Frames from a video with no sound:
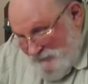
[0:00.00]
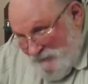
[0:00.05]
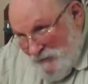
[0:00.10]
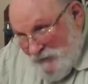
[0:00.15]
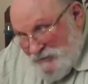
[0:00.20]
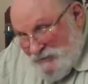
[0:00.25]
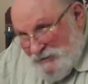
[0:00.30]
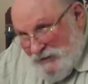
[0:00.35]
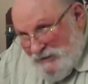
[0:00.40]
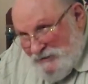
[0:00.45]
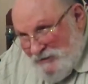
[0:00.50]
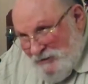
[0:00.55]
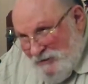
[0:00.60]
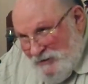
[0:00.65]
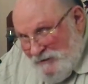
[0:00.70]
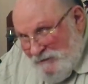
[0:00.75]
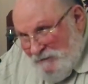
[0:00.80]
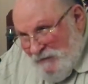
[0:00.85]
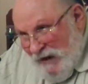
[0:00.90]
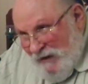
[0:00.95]
1
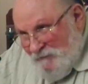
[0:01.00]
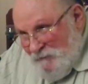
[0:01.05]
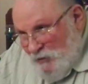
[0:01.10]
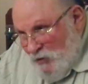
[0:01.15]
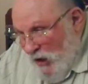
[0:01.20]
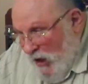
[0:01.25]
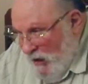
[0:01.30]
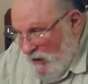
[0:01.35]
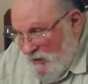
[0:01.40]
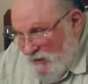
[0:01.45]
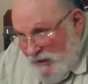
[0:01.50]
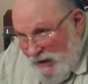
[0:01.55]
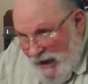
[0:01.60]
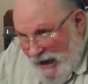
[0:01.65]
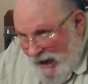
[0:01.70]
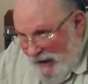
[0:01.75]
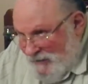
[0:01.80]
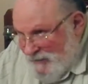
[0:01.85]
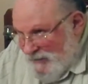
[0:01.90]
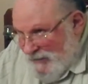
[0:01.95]
Thessalonians 5 4, are
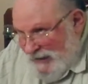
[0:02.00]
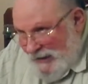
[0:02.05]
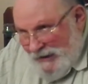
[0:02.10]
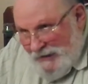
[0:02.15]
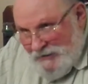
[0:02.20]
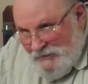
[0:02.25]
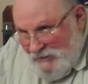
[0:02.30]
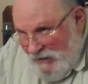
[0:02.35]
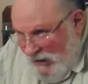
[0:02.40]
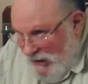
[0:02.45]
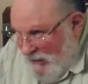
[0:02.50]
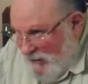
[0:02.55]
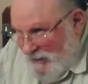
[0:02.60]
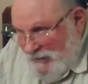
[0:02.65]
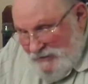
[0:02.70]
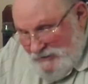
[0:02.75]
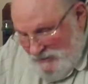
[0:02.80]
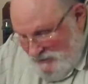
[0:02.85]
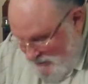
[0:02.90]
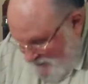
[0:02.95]
not in
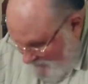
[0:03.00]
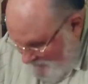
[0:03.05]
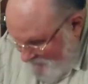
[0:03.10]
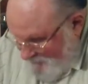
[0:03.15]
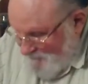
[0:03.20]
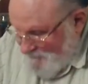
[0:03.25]
darkness. Yeah.